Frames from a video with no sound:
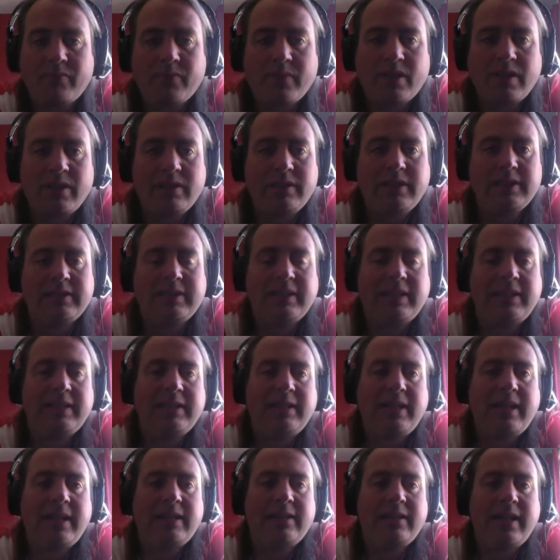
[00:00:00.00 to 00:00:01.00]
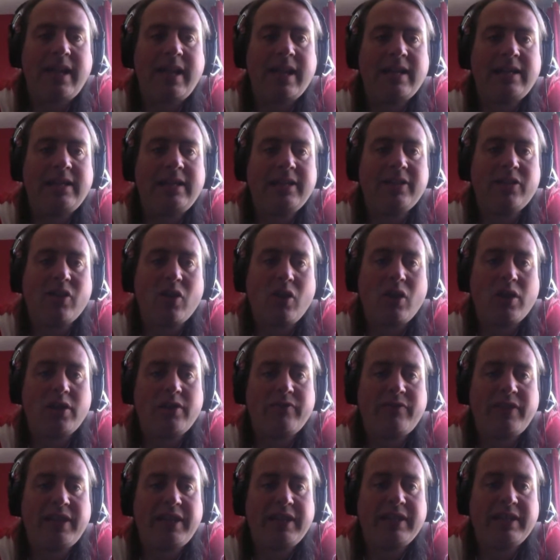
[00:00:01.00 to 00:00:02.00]
this in any kind
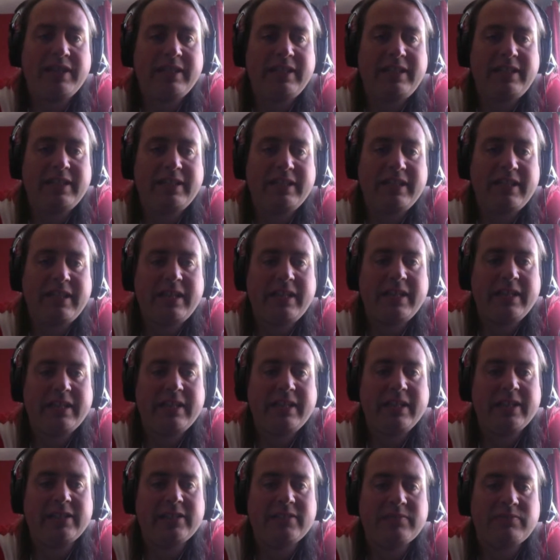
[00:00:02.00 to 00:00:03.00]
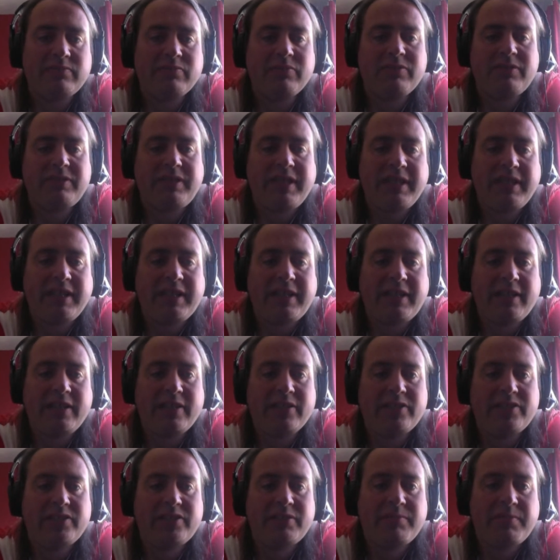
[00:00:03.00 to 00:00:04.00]
of elite league is
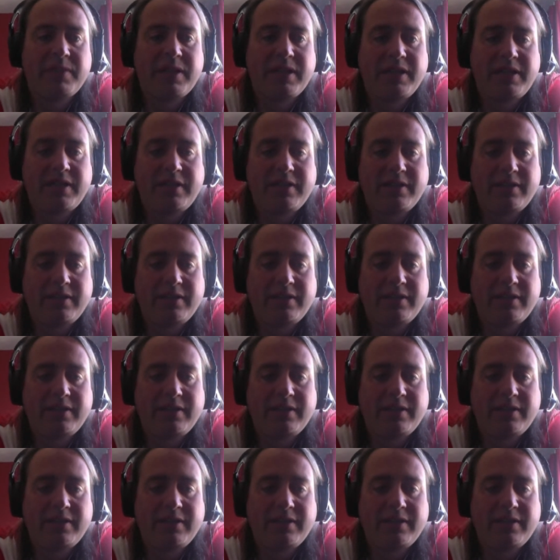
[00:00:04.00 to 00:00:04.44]
ridiculous to me.